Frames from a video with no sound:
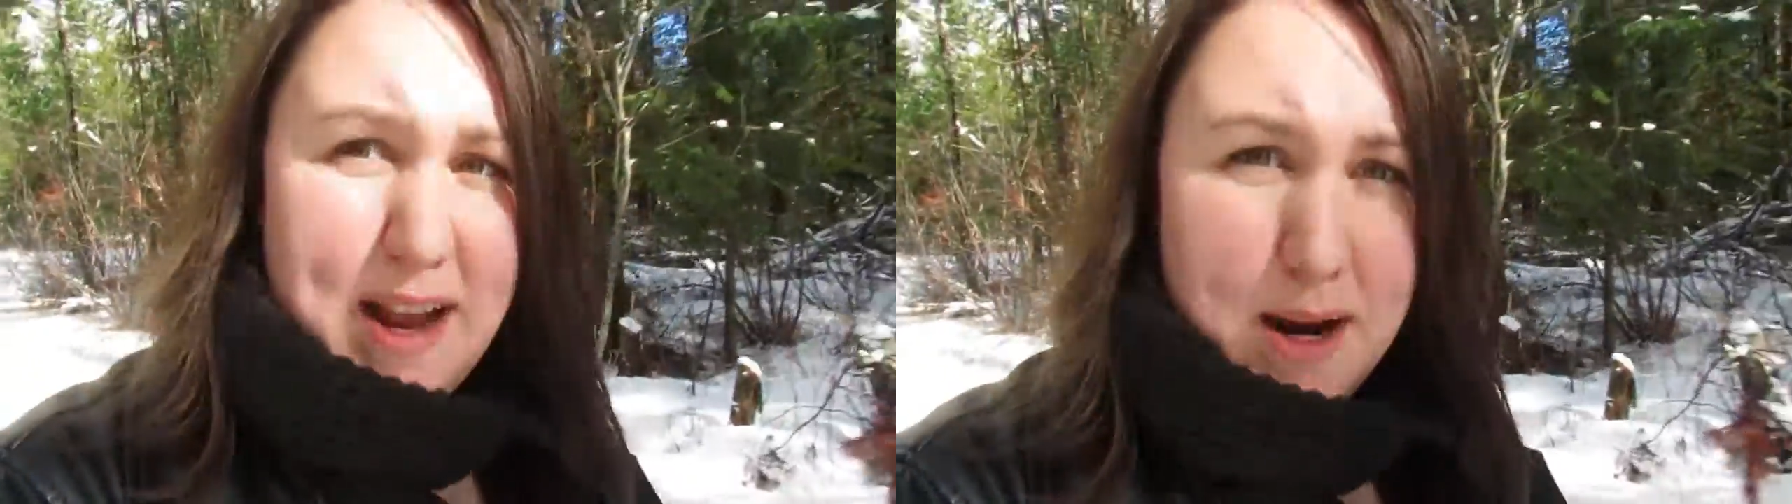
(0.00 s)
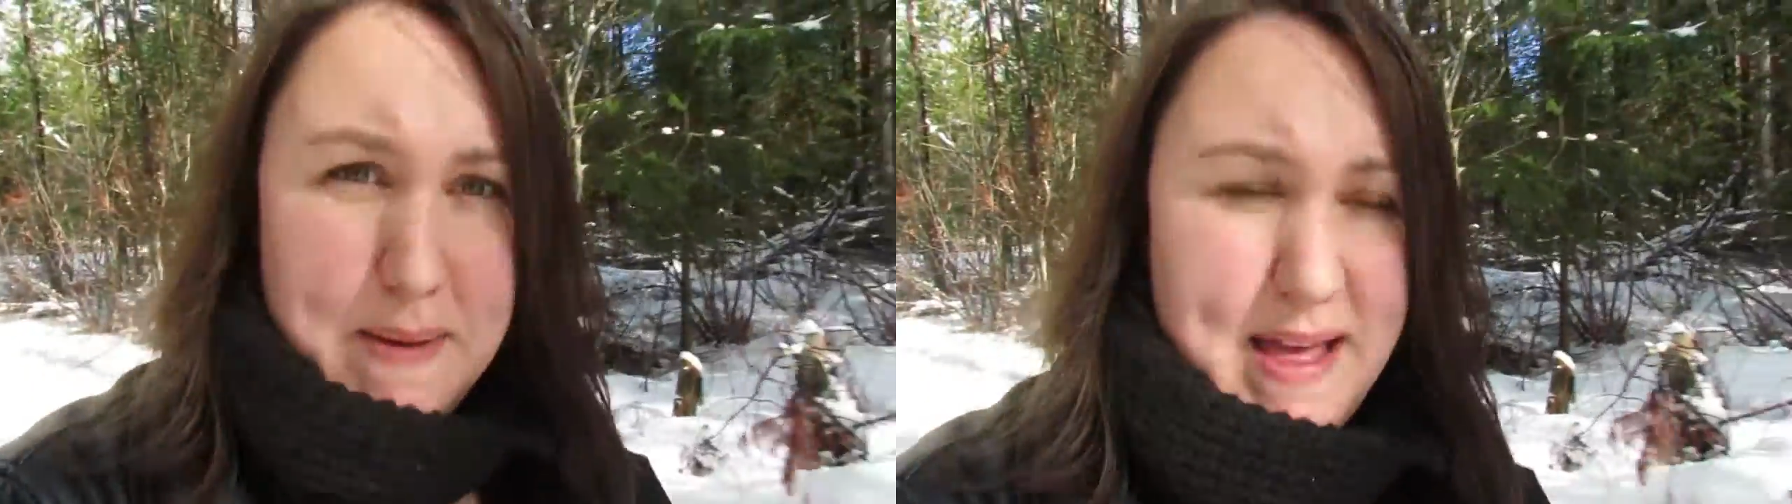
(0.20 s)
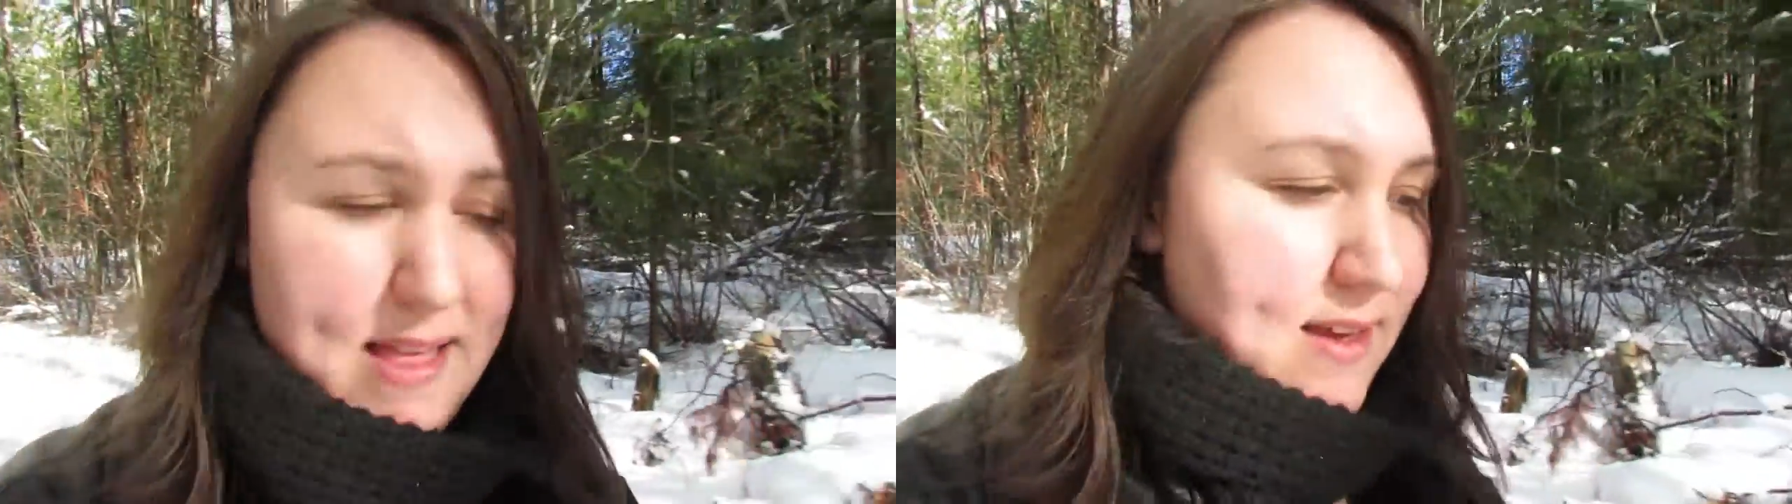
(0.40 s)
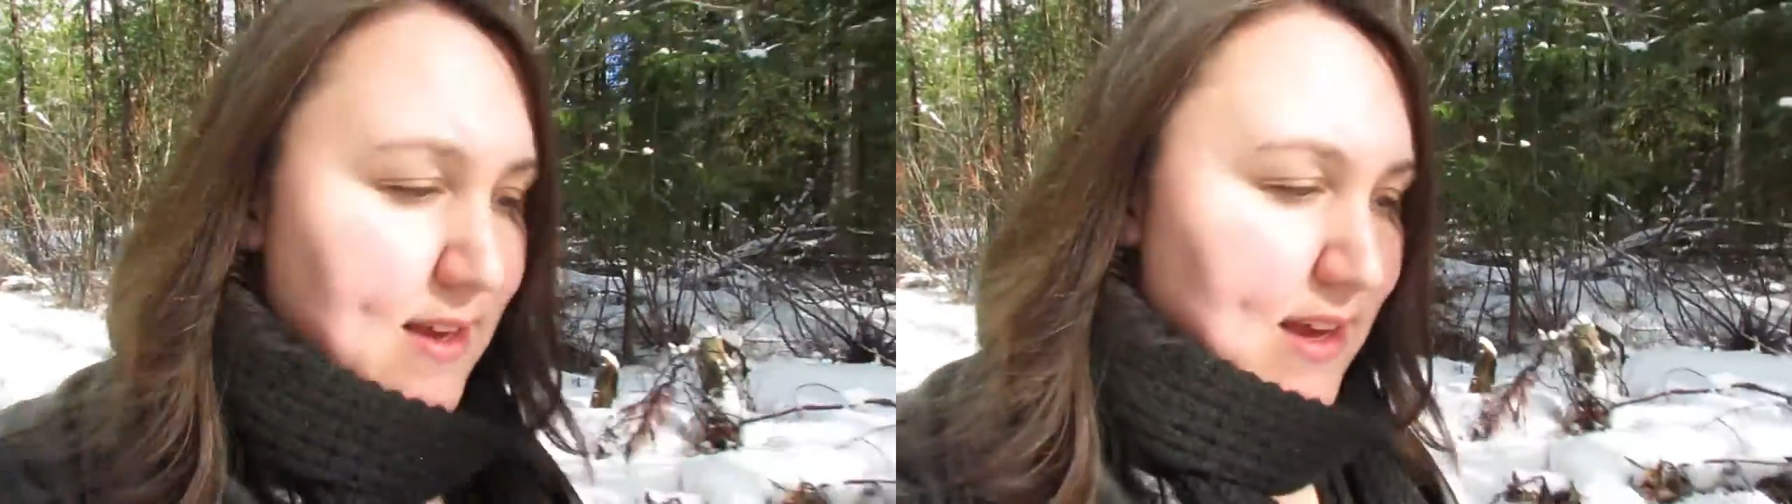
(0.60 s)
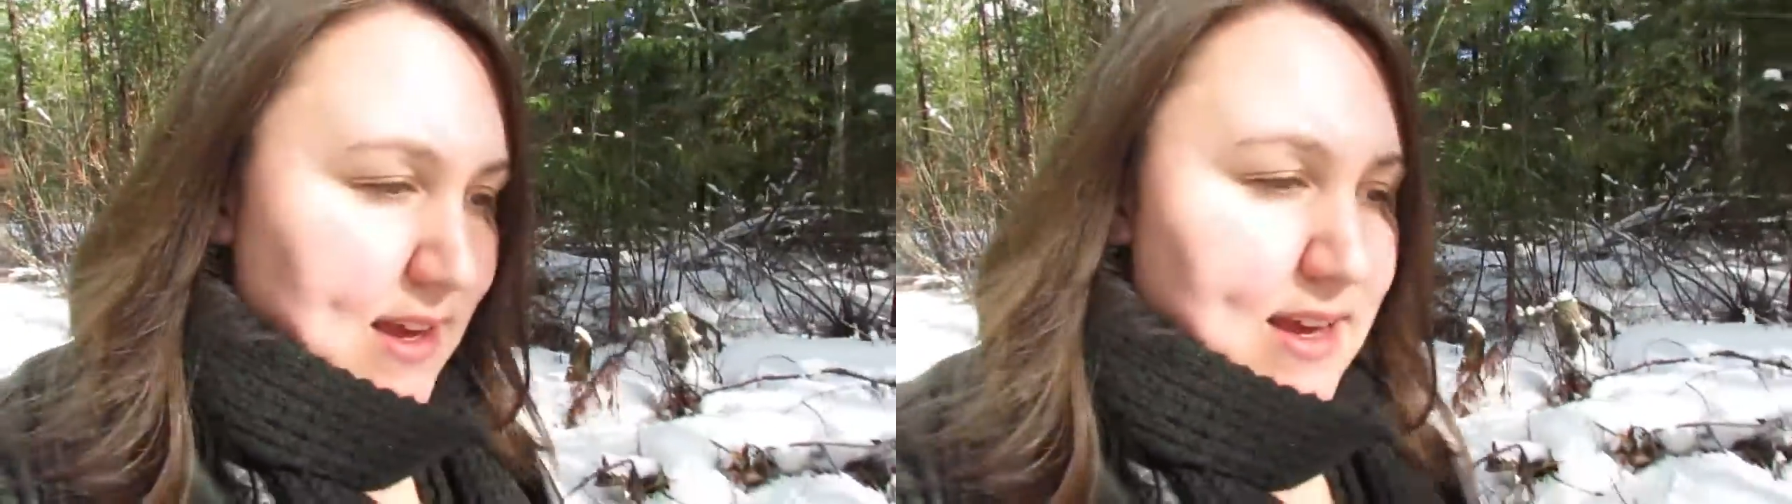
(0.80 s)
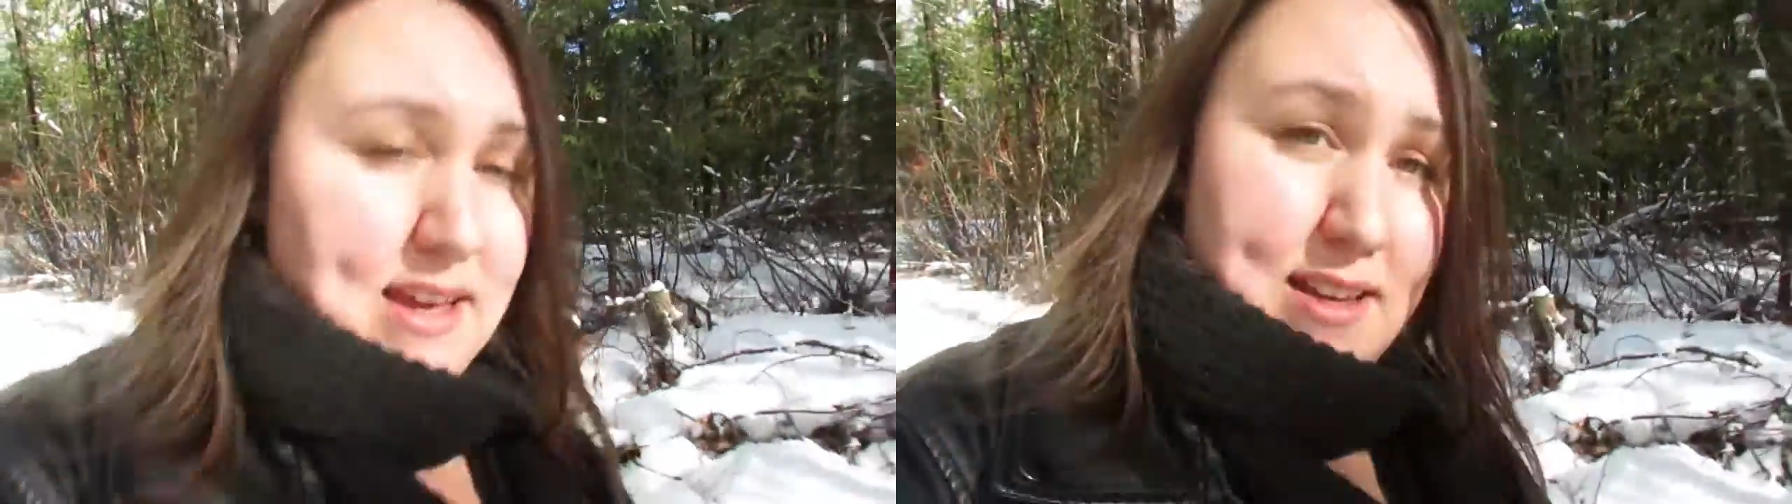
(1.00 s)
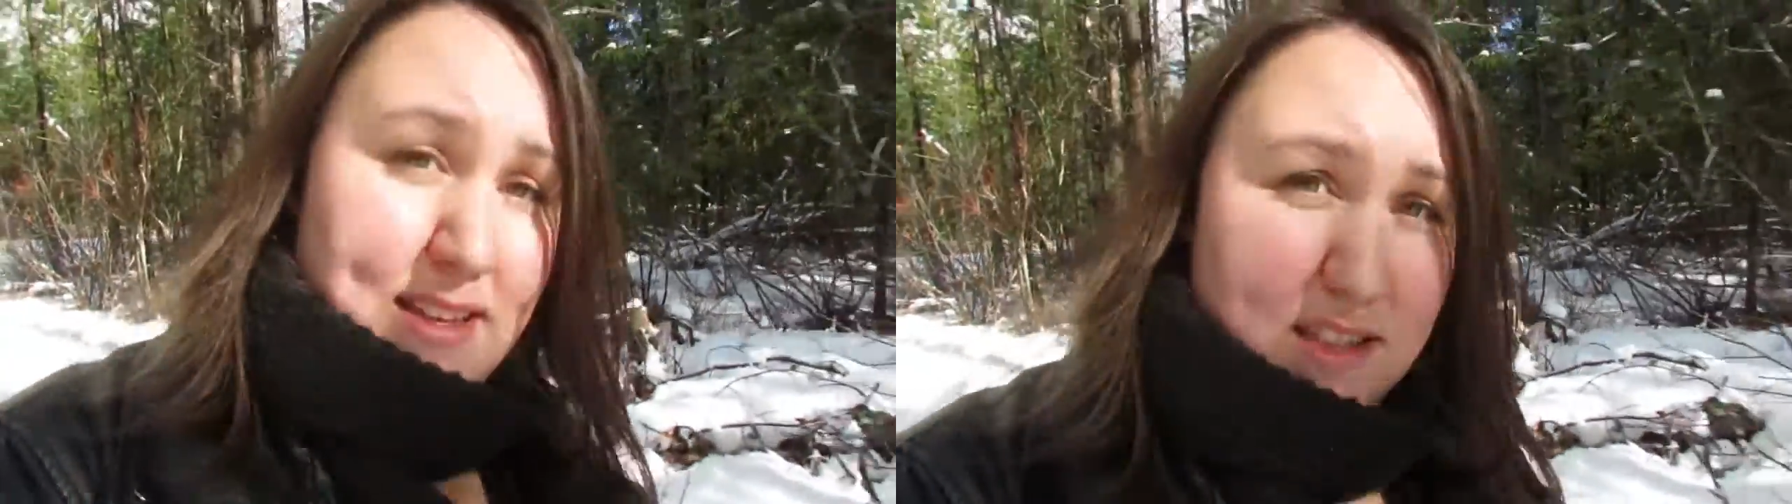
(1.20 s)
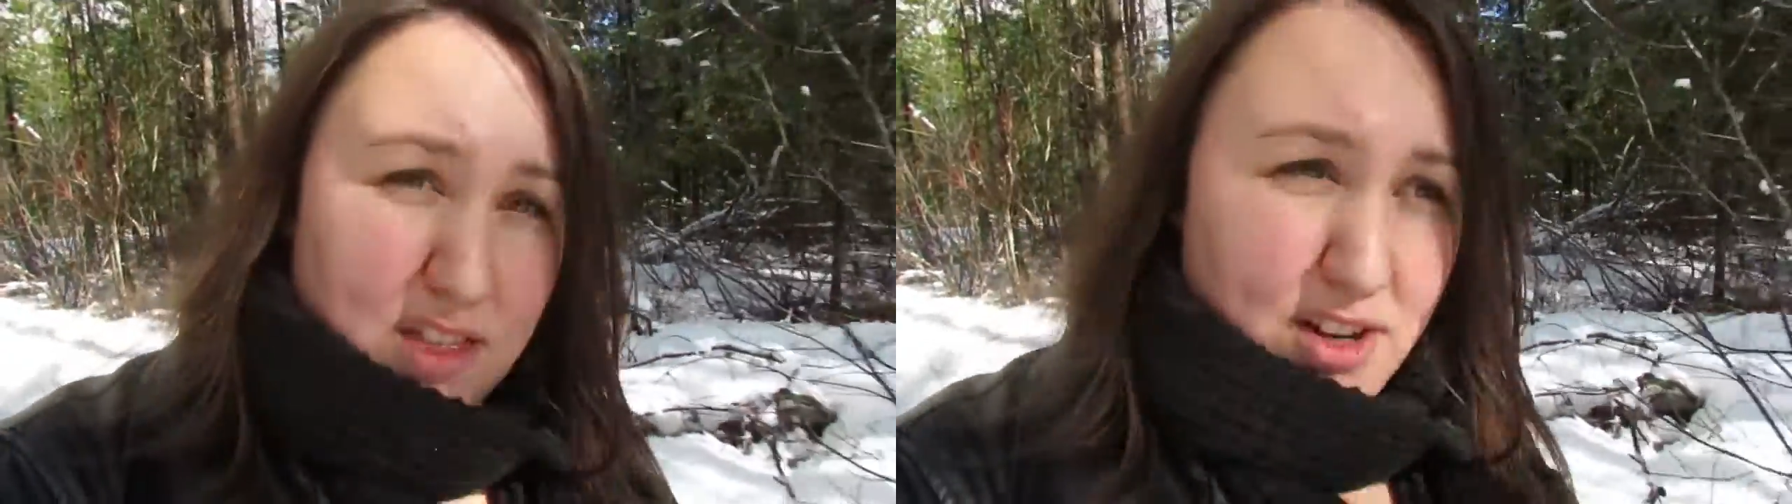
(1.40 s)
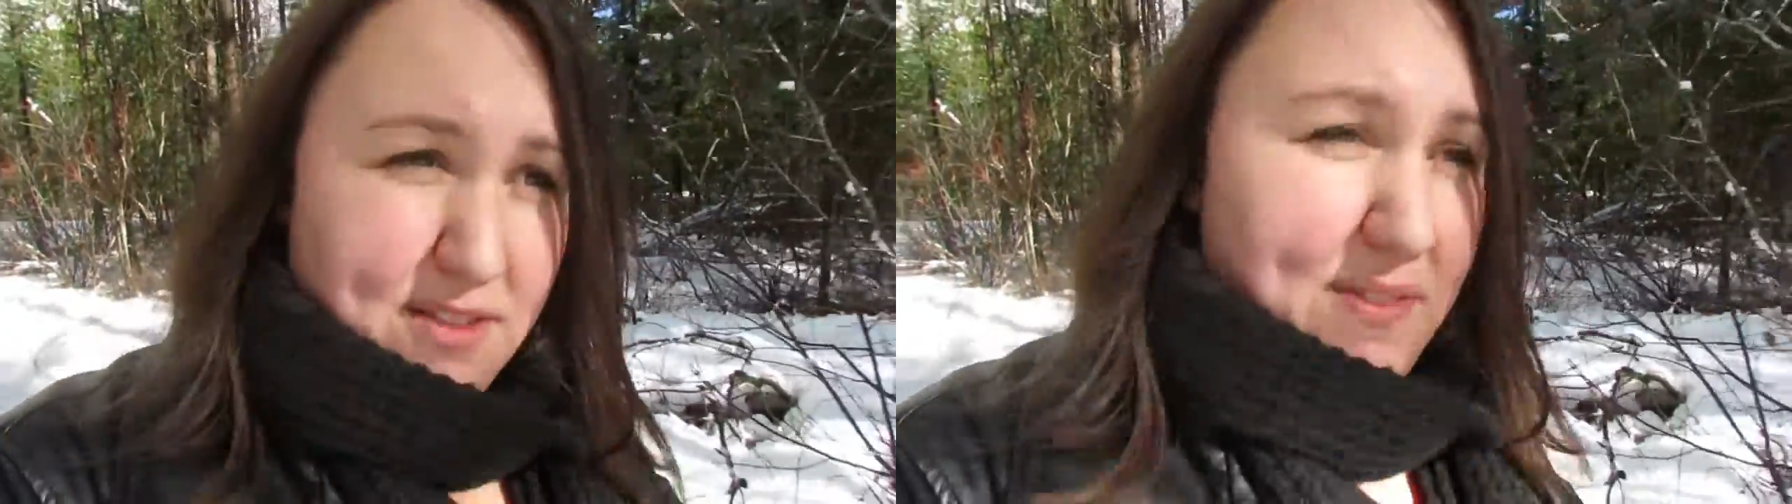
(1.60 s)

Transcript: harebell is the third